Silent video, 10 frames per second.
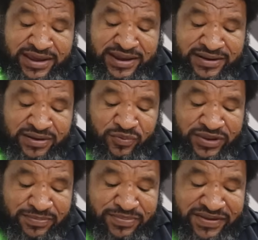And
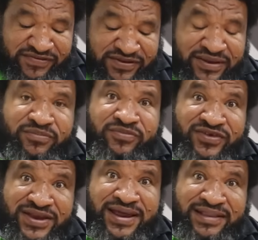with that being
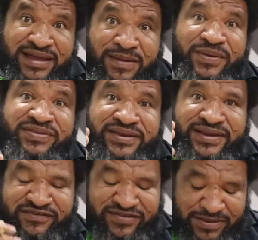said, and up until
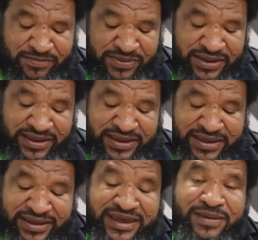next time,
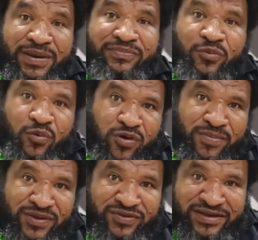keep up the
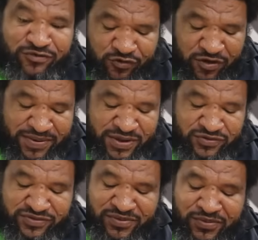walkabout and talk
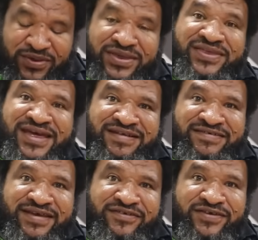about with
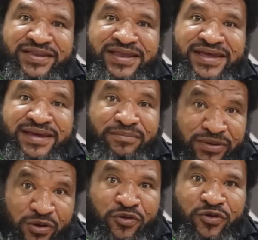NCSL.
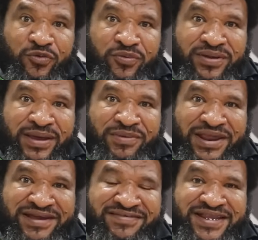Belong you. I'm
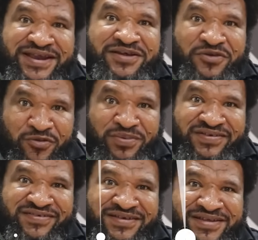Gavin Tata. God
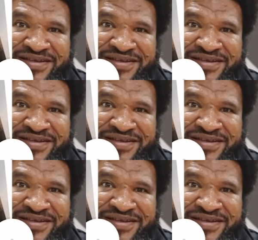bless.